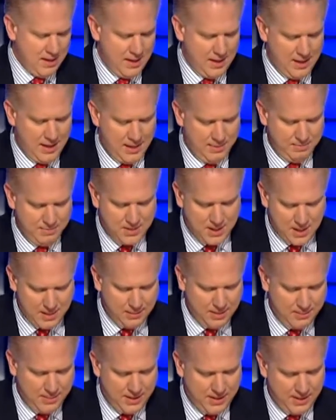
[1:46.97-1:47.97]

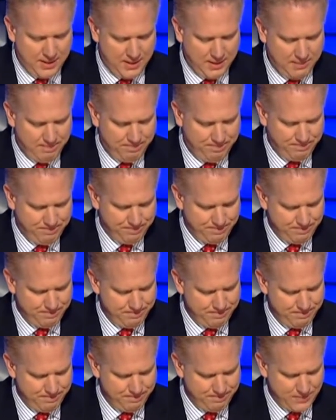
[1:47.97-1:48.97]
Tom, let me,
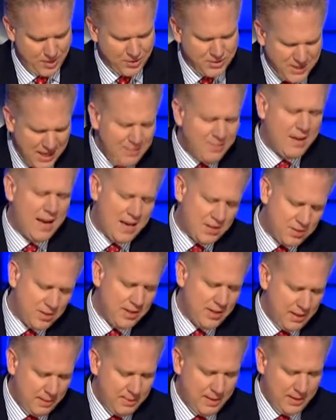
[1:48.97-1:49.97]
or David,
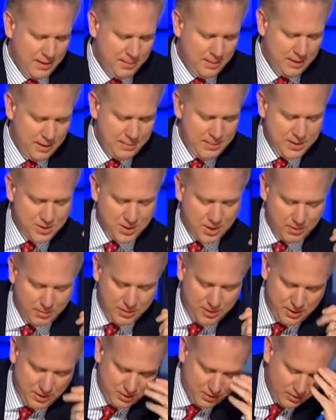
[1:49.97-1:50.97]
actually, let me start
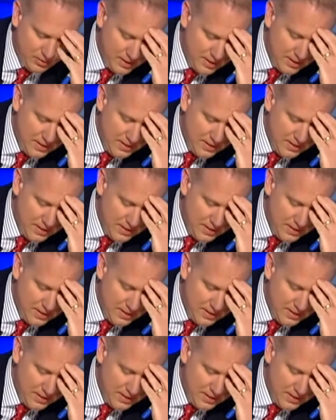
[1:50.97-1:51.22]
with you.